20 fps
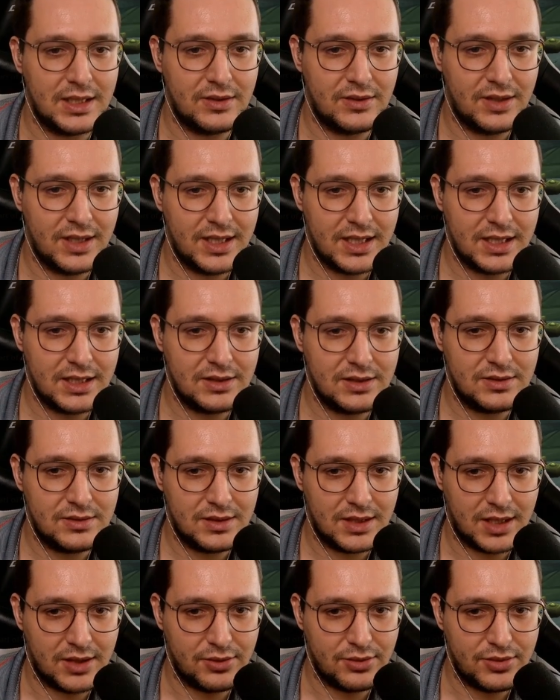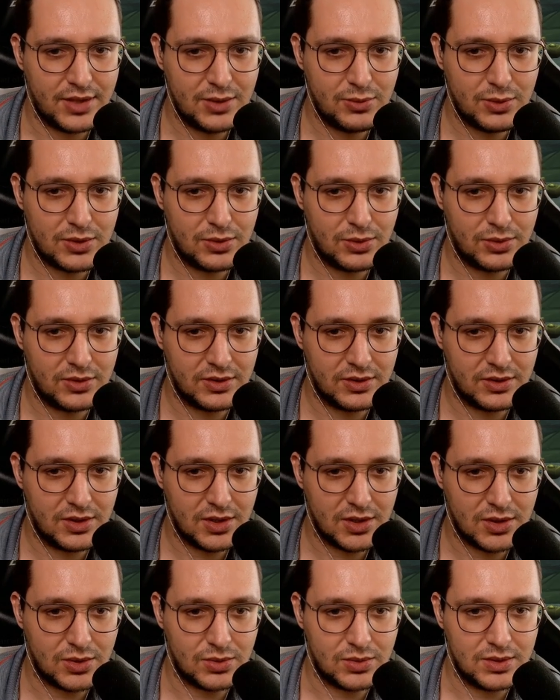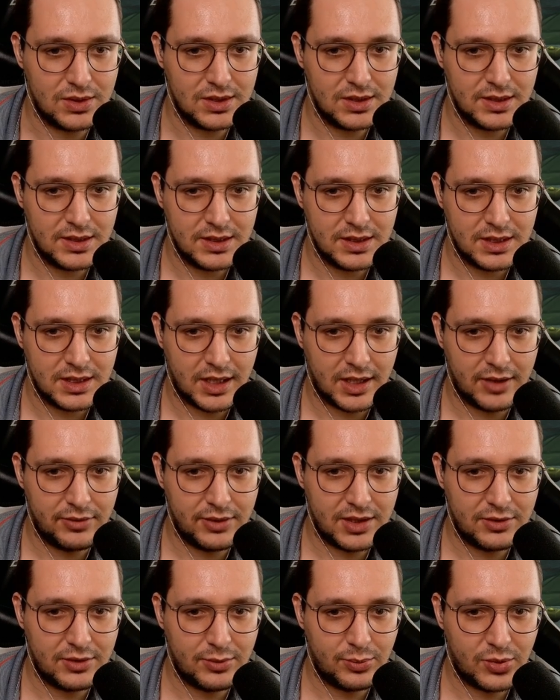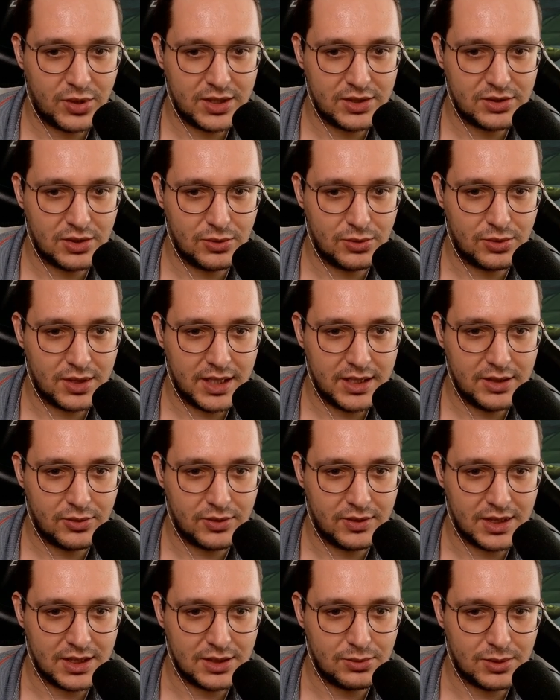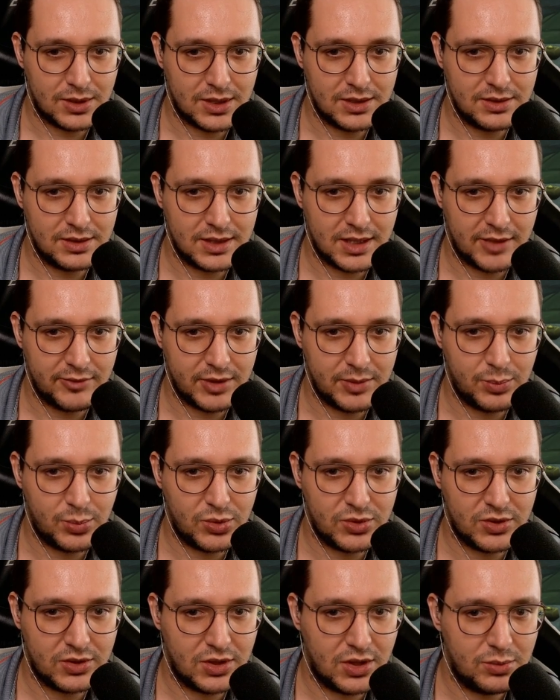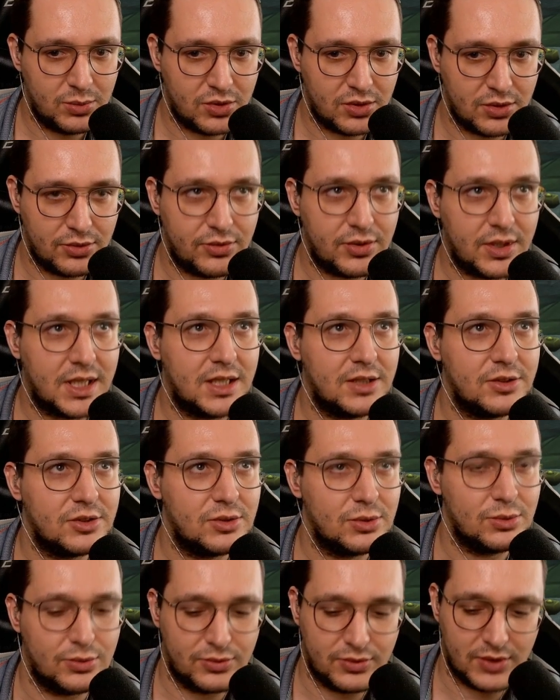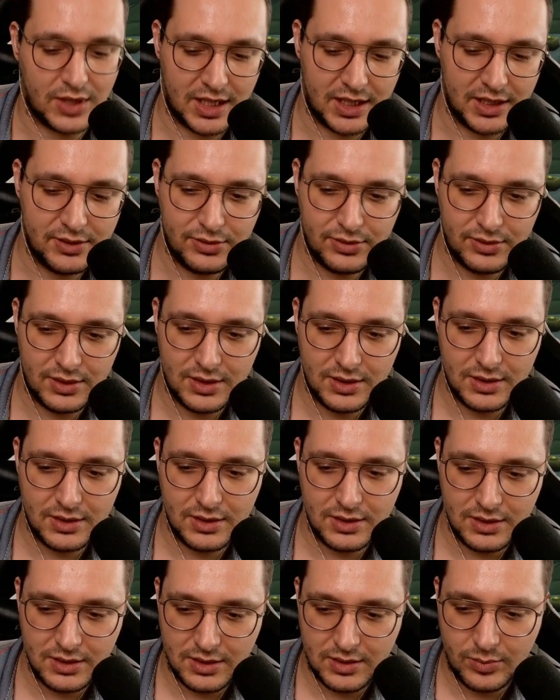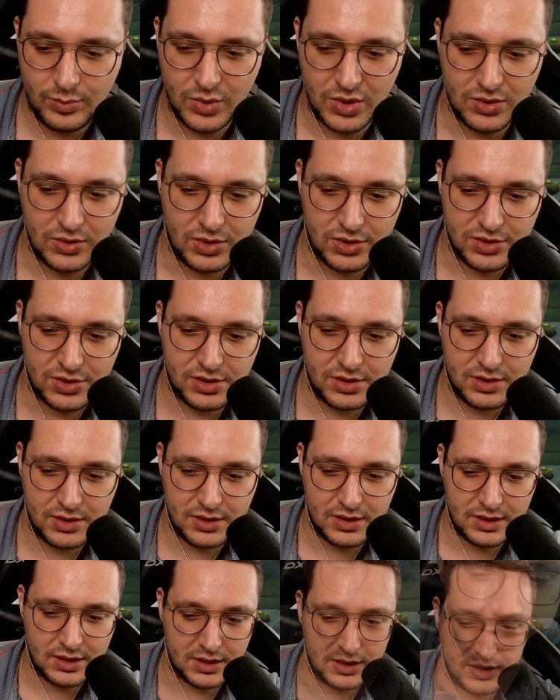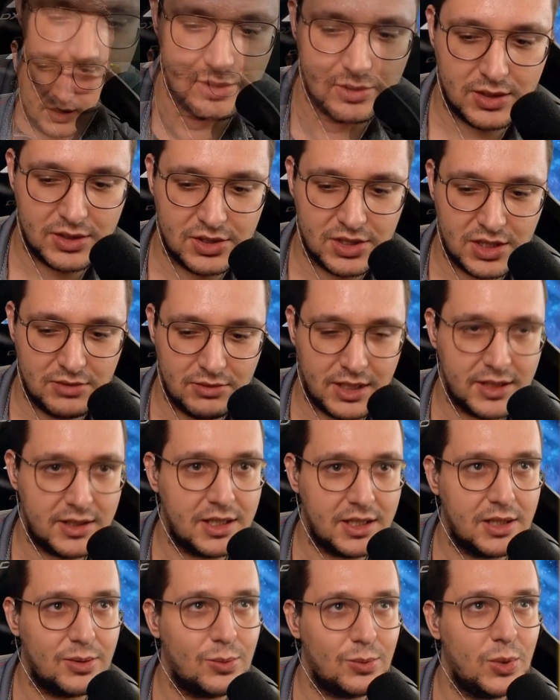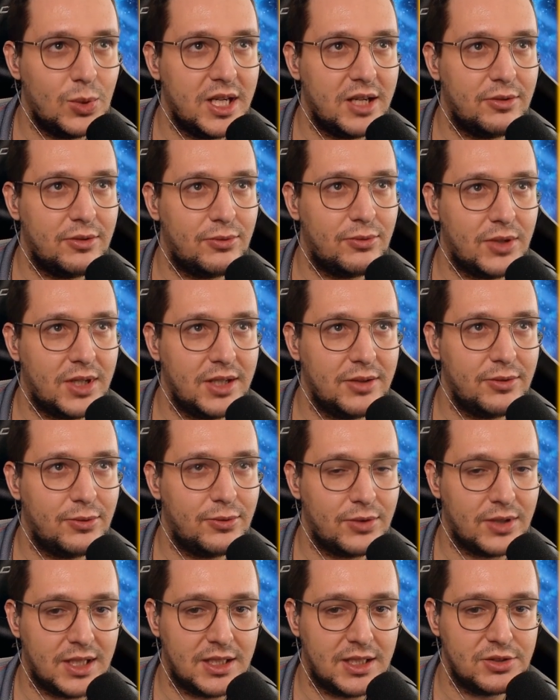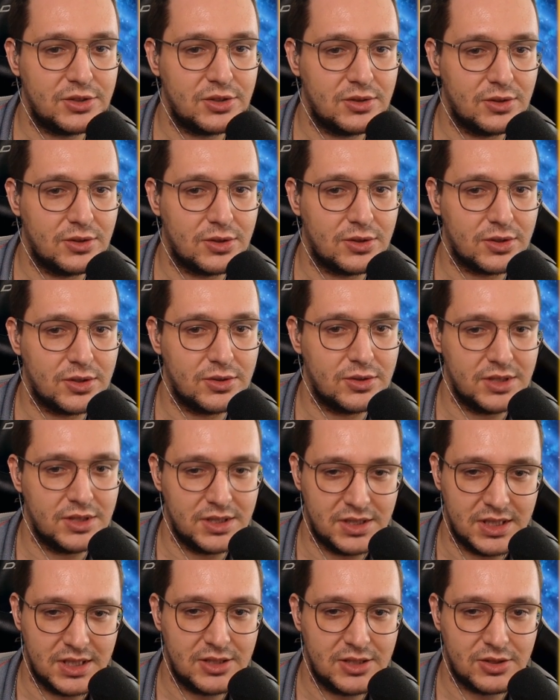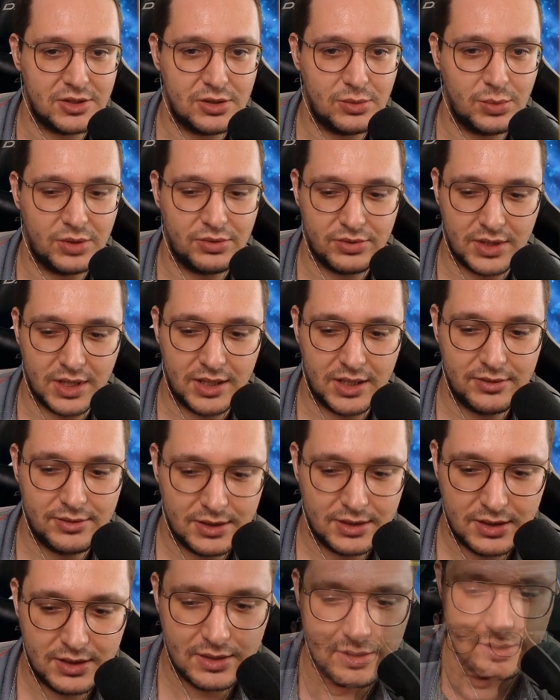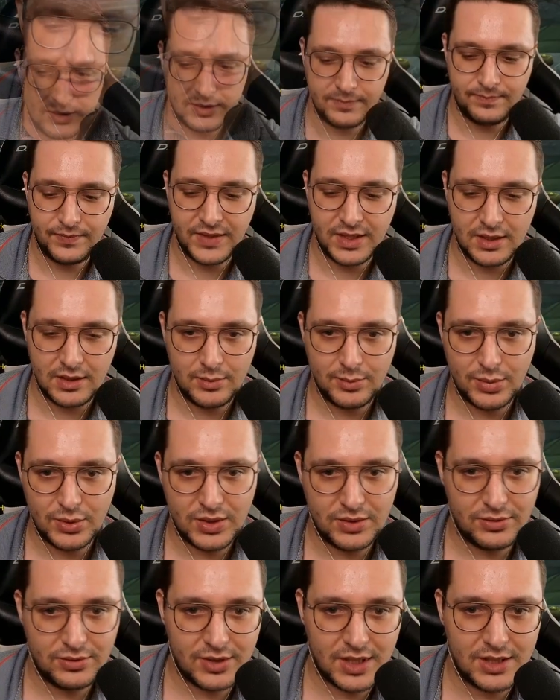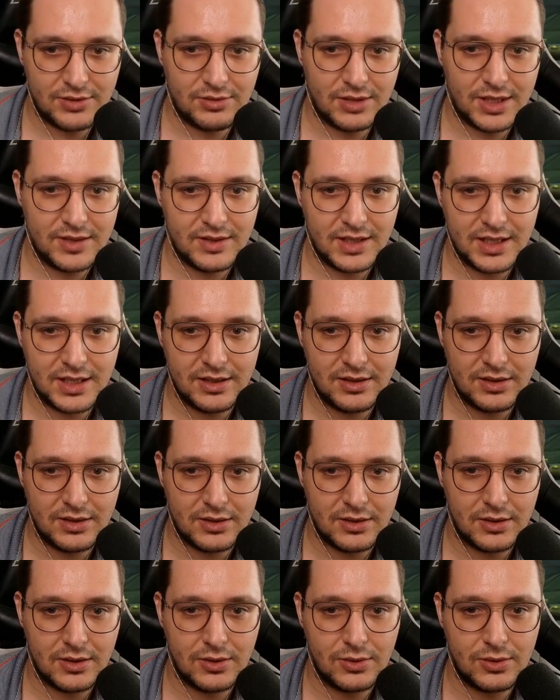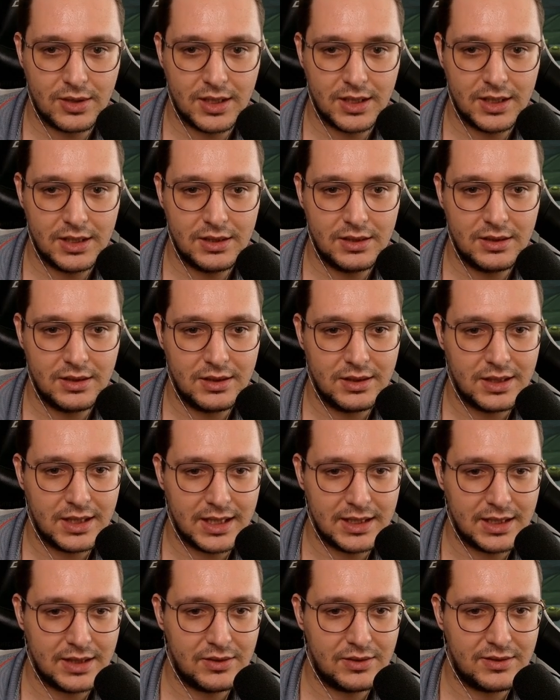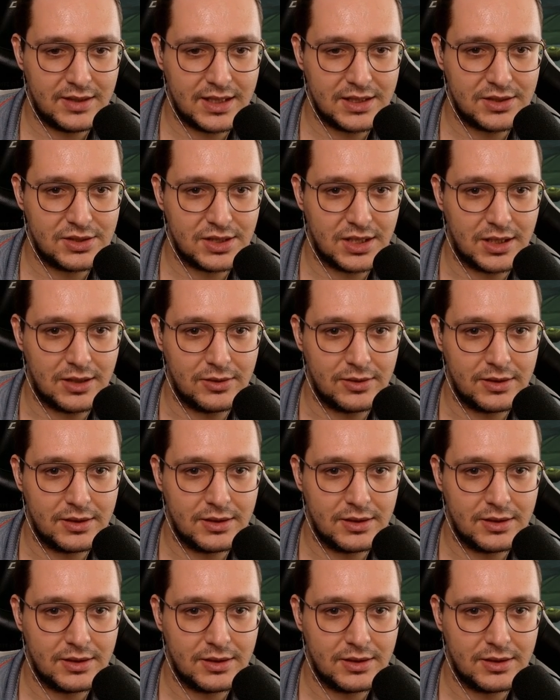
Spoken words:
then I think we're good to go. I think if we press OK on this one and we put the number of files to 5, because you can see right here we have 5 files .ogg, so it should be 5. Put in 5 right there, OK, and then test sound.